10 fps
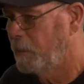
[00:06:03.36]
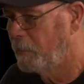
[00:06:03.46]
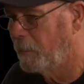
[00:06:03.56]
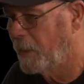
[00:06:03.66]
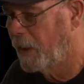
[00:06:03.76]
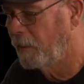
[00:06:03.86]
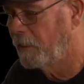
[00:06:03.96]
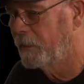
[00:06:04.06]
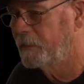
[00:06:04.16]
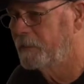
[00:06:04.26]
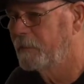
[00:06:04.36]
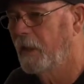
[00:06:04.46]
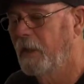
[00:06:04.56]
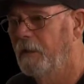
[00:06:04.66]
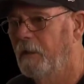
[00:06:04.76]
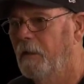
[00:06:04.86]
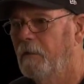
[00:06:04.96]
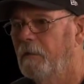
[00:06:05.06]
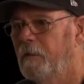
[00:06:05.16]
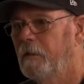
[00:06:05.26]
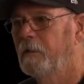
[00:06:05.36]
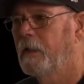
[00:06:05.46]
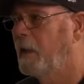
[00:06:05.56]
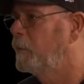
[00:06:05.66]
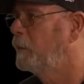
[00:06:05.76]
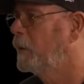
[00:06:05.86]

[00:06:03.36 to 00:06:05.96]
we were powerless and came to